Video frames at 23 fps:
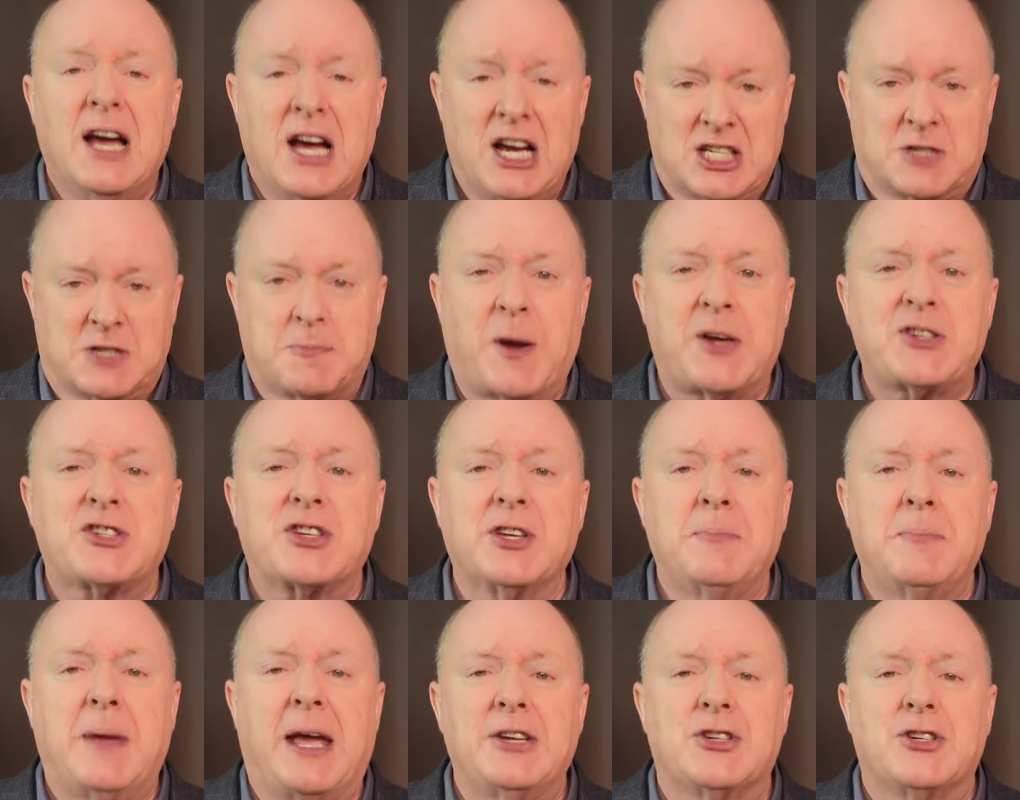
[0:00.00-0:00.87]

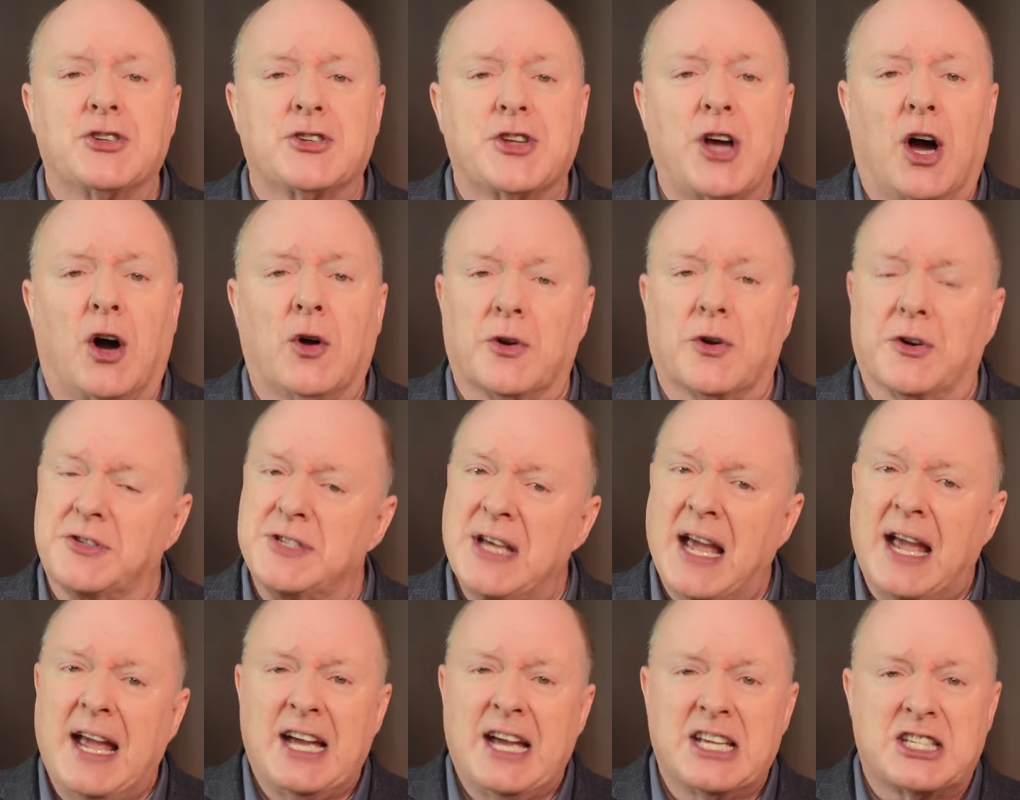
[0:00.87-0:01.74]
especially major donors,
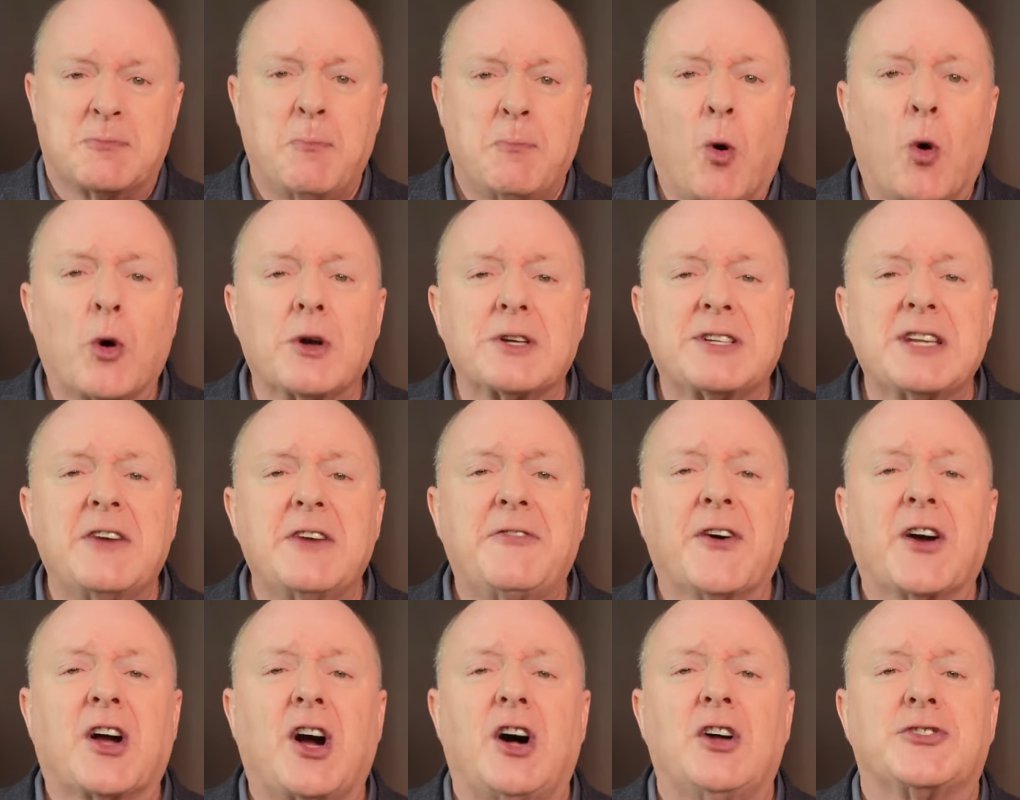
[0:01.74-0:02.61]
it's more
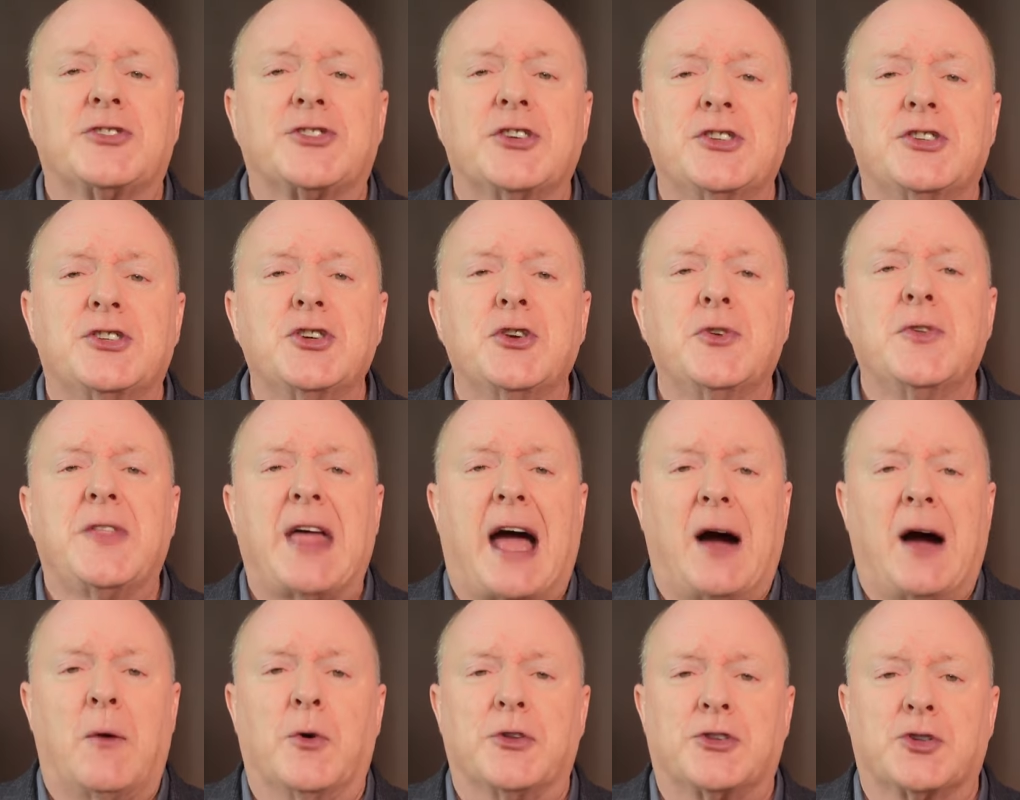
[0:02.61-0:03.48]
difficult to do
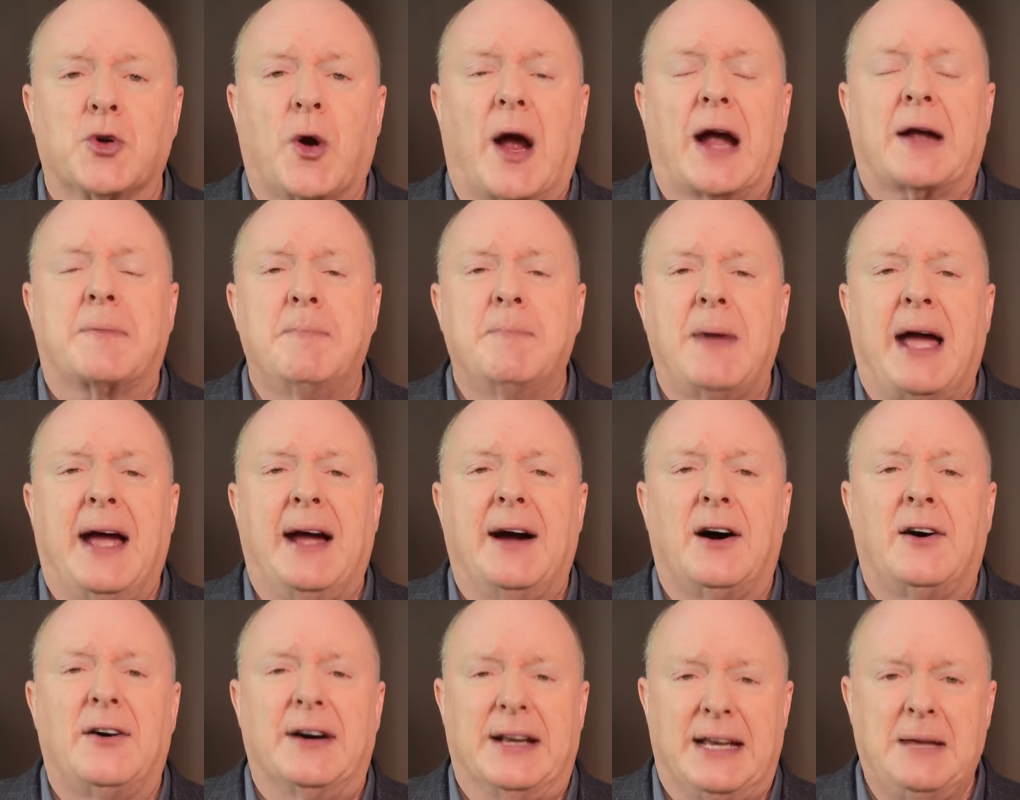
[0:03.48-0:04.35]
that with direct
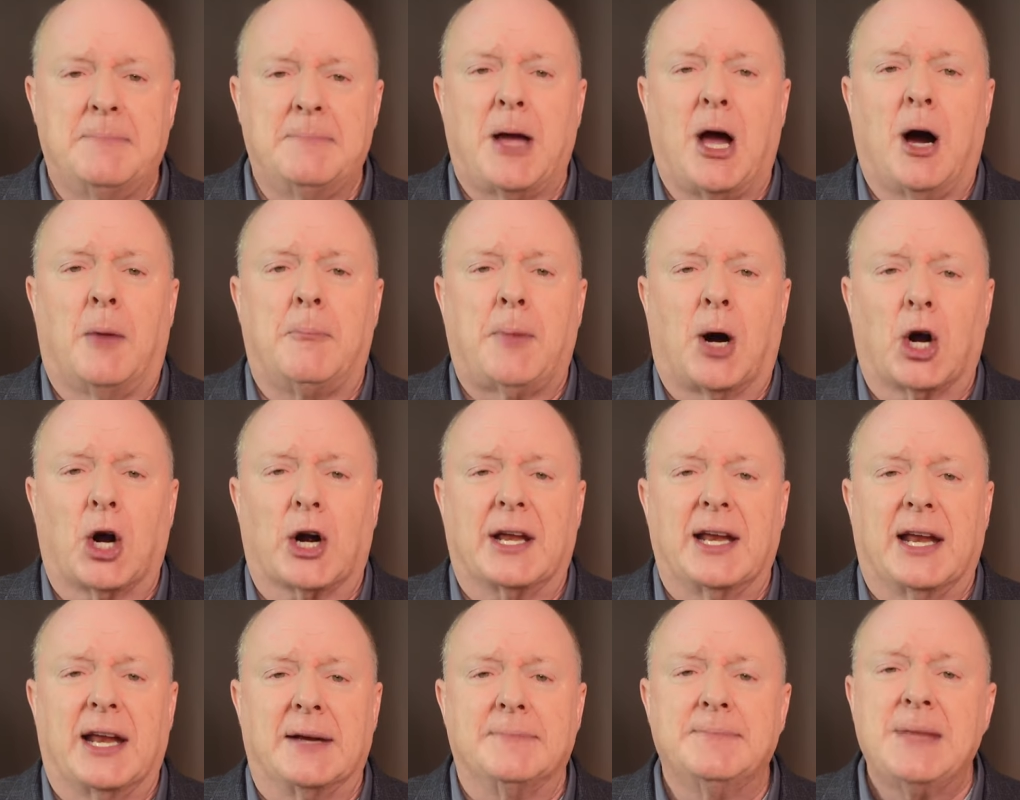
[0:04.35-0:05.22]
mail and email
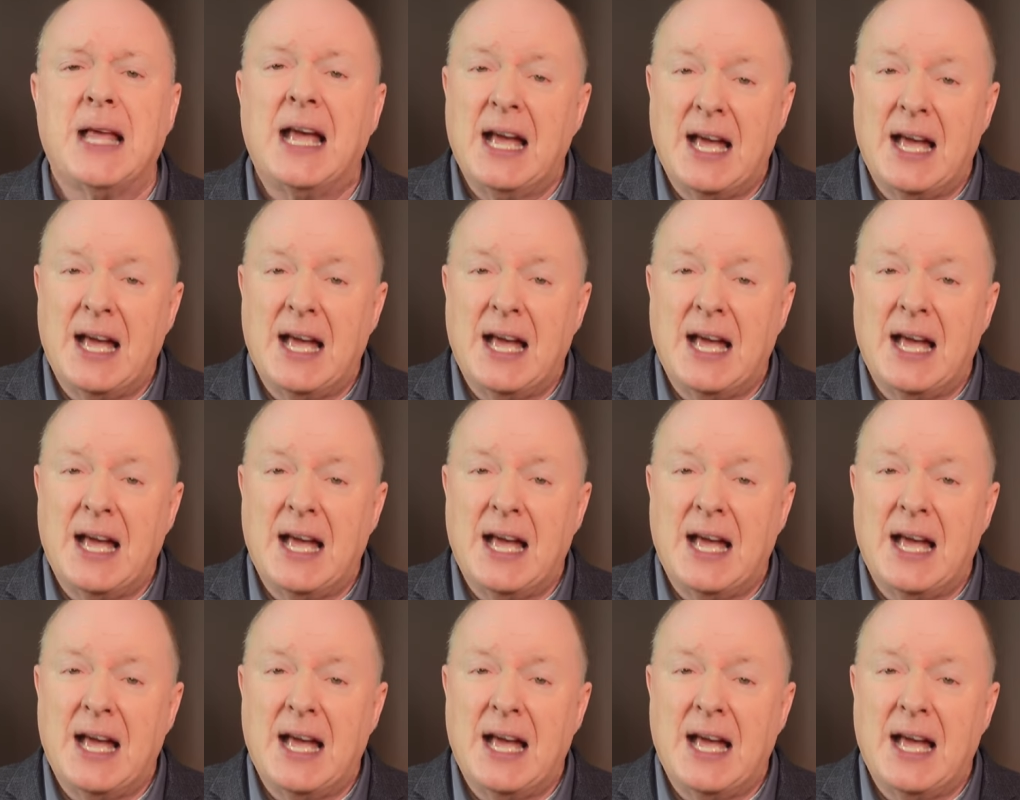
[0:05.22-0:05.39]
marketing.